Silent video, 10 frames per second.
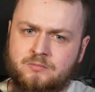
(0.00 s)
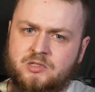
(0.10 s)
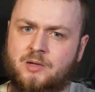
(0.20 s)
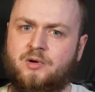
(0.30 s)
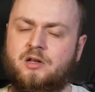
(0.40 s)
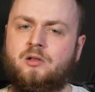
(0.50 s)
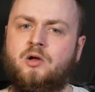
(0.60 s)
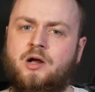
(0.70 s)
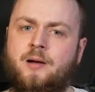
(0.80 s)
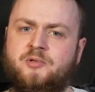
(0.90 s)
somebody to
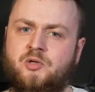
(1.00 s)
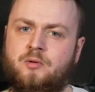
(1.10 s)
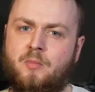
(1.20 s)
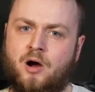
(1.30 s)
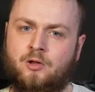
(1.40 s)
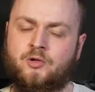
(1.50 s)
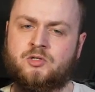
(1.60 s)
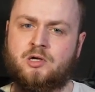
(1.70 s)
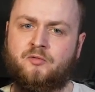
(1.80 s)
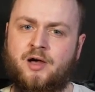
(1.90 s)
look up to and model
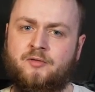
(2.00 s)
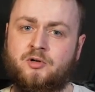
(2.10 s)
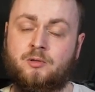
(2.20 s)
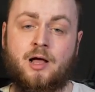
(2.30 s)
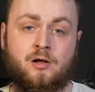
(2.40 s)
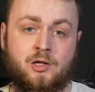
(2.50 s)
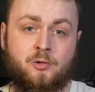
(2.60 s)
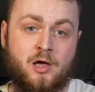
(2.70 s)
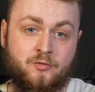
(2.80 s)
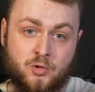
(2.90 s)
yourself after. Luckily,
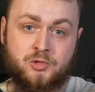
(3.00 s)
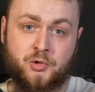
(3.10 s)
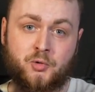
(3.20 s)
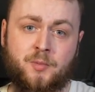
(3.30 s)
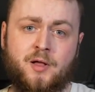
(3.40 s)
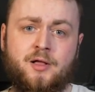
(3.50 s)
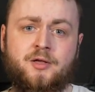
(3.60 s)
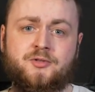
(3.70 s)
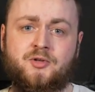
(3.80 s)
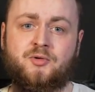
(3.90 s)
we have YouTube,
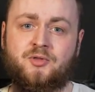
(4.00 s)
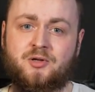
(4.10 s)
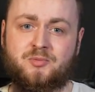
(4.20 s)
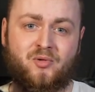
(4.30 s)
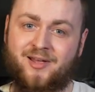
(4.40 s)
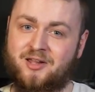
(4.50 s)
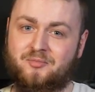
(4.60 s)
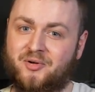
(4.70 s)
so there's plenty of